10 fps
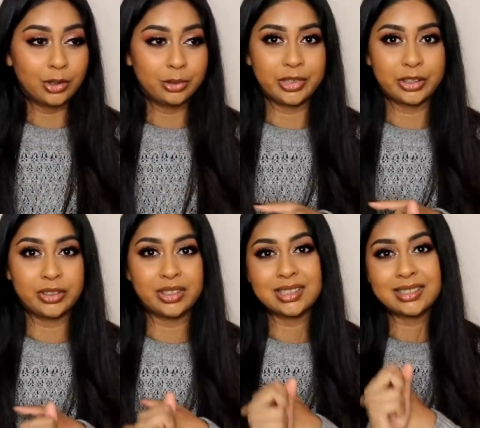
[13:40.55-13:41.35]
Oh my
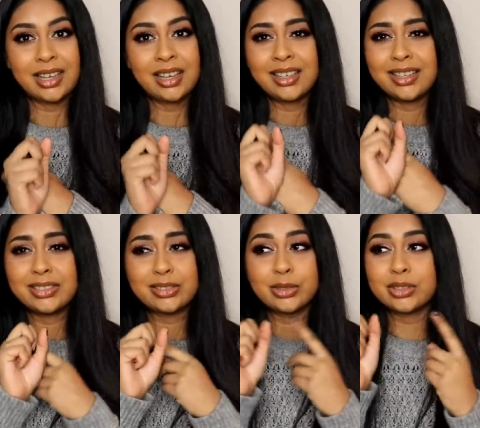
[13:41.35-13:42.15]
god, it's
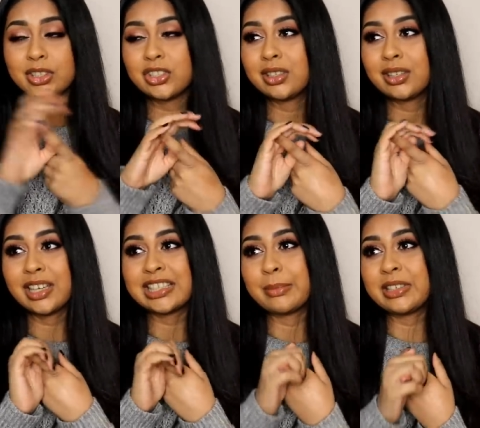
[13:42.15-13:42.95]
it's got such a
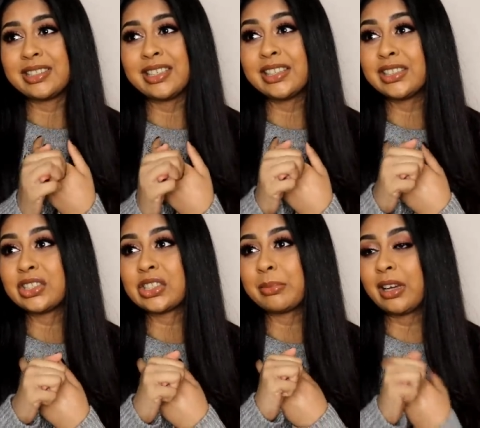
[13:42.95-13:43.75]
nice
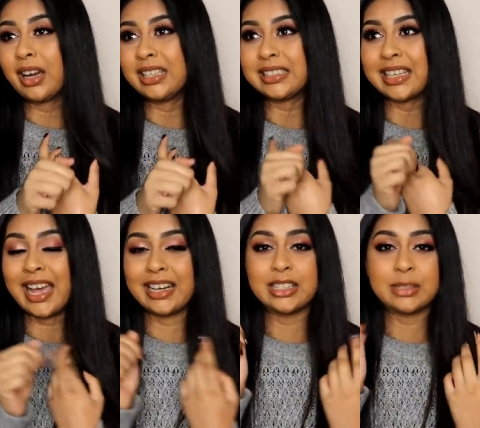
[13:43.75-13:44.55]
message behind it
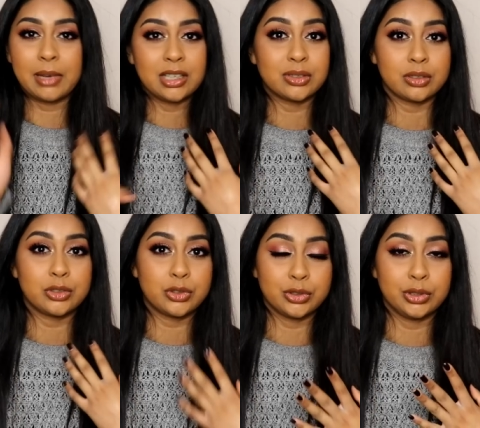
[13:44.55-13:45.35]
and it's based on
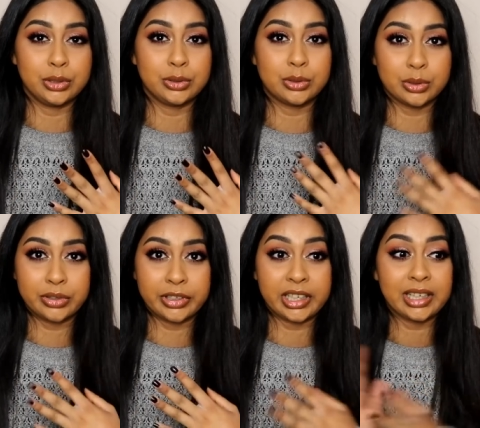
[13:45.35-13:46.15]
a true
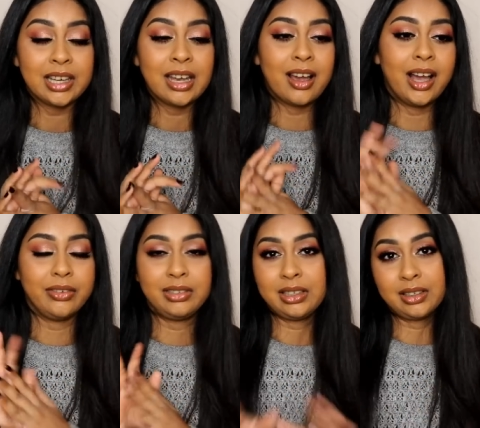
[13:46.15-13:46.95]
story
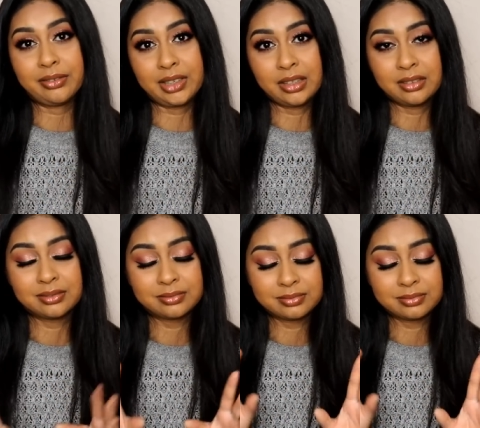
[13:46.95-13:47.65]
I really love it.